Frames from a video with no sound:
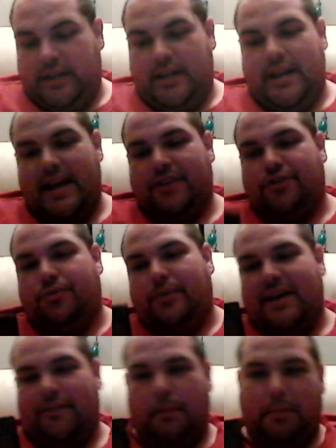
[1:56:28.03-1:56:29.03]
Alright,
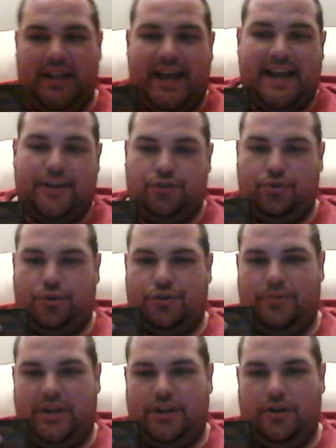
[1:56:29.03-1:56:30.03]
next we have a black
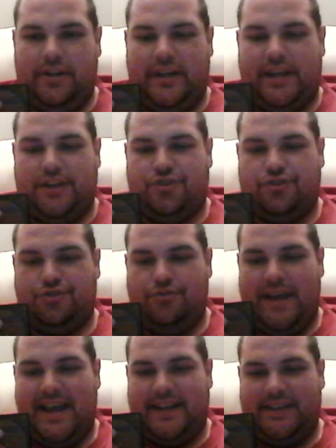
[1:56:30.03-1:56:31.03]
sorcery called
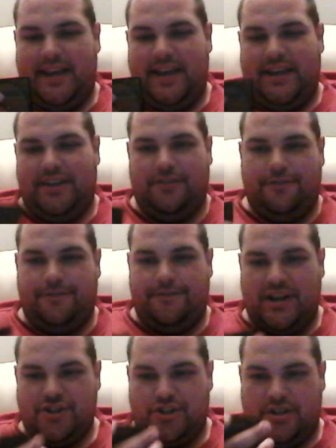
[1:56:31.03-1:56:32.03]
Extract a
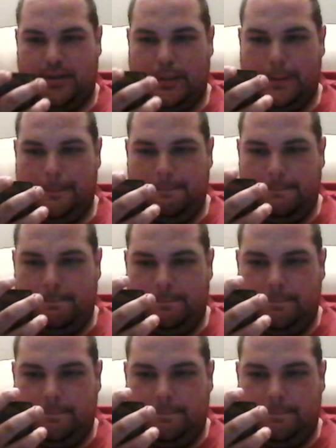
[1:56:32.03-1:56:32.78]
Confession.